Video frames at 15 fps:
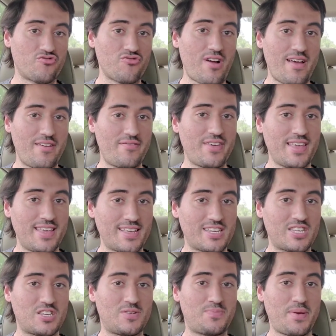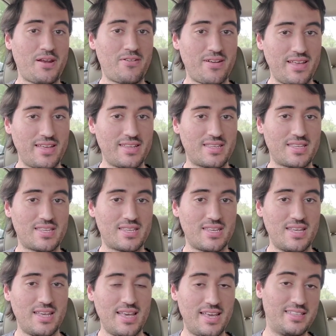of being able to have
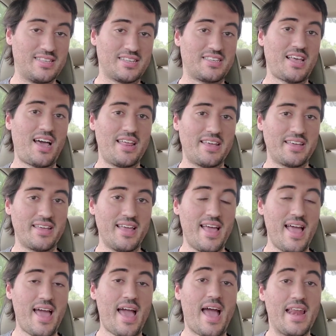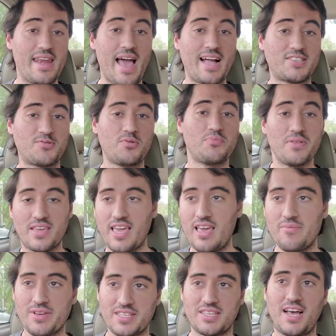a great driving
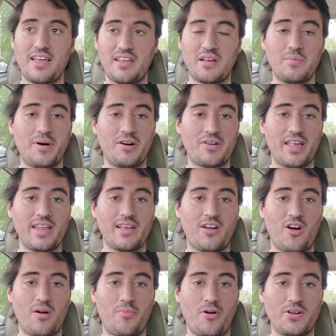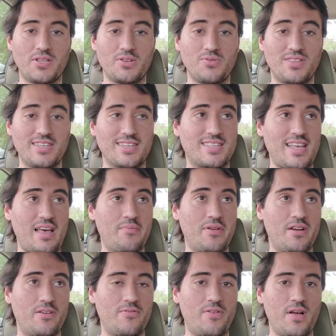experience, it's exciting. And
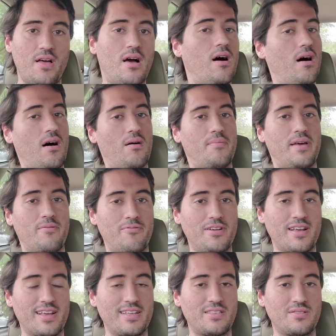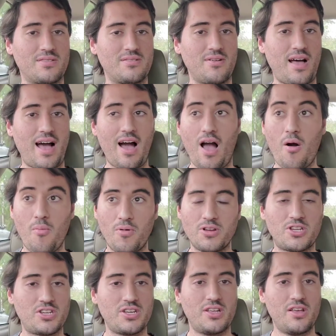that's what became exciting about getting car parts.
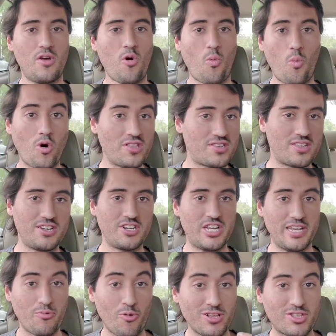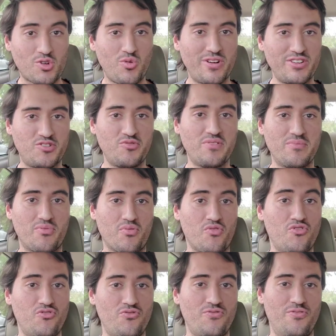It was the excitement of, oh man, when I get,
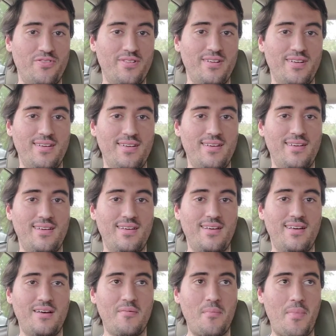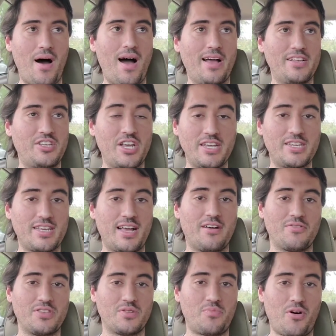how much, what's going to change, what's
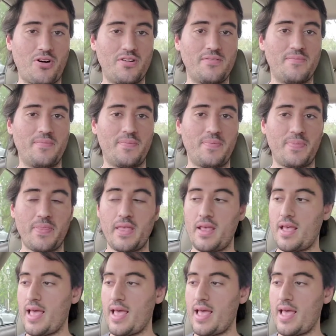going to improve